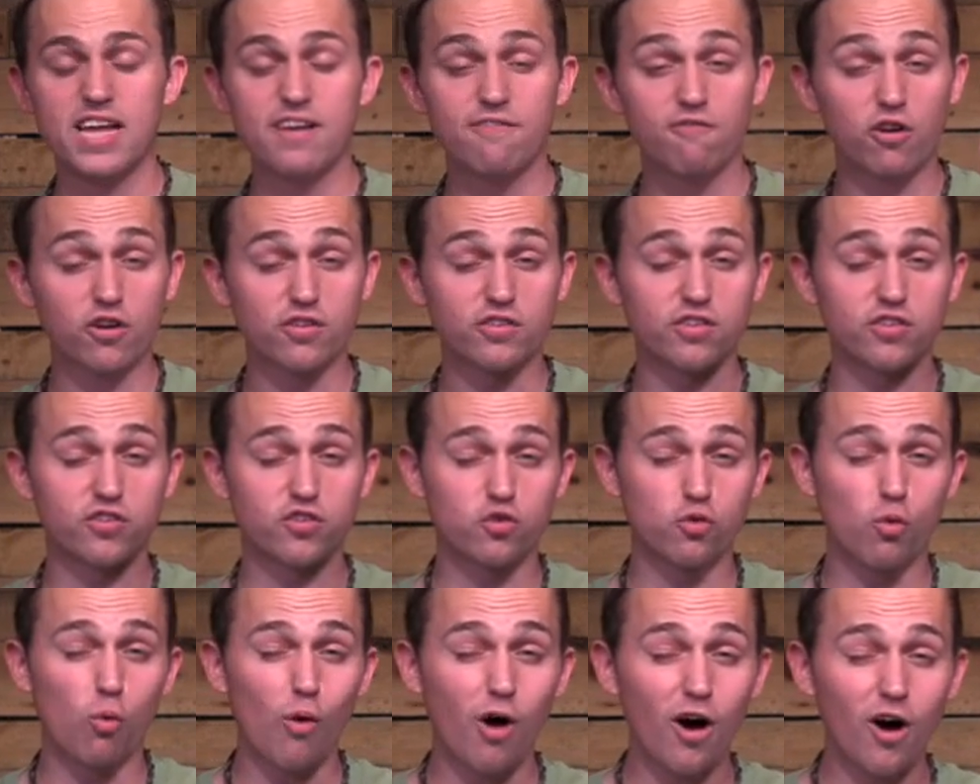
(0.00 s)
Verses
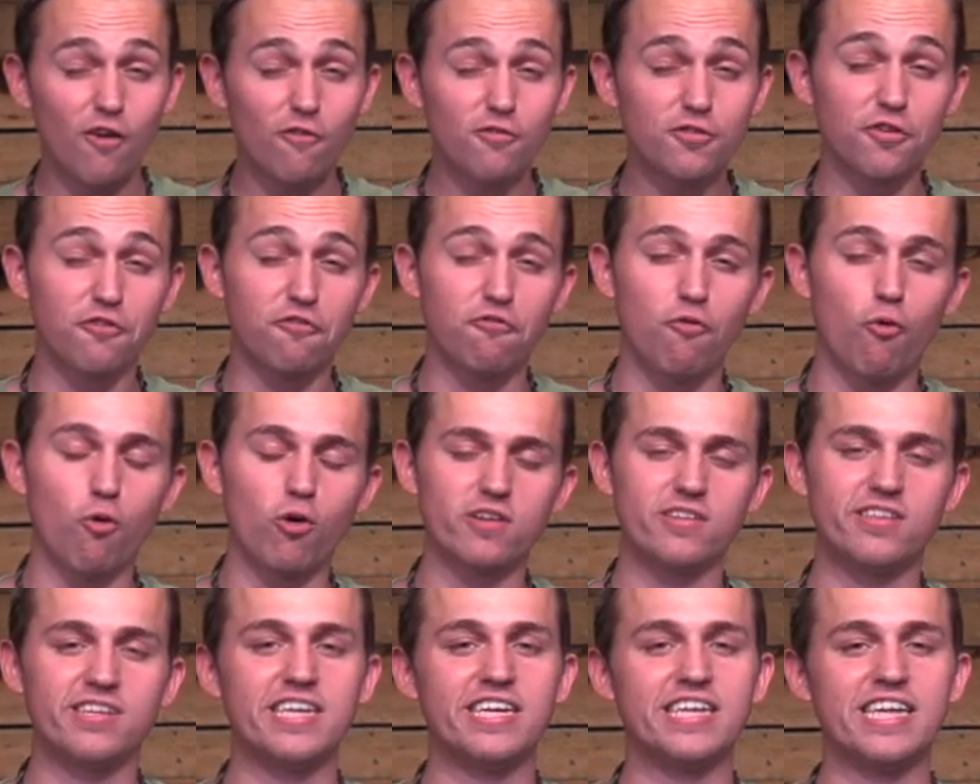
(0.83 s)
12 to
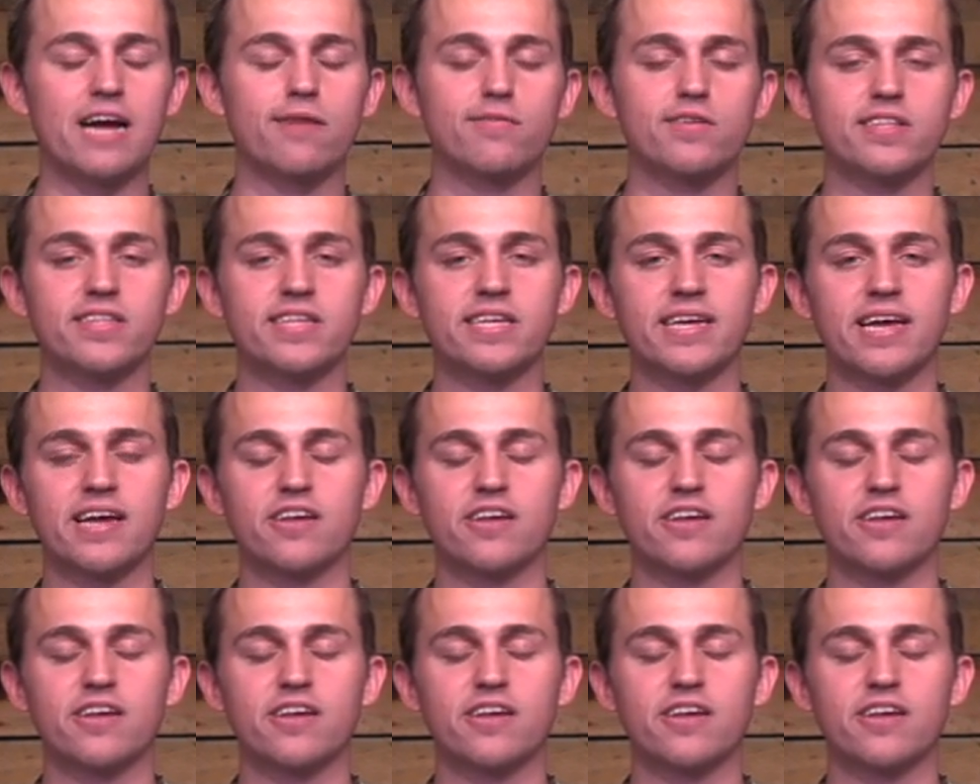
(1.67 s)
14, everything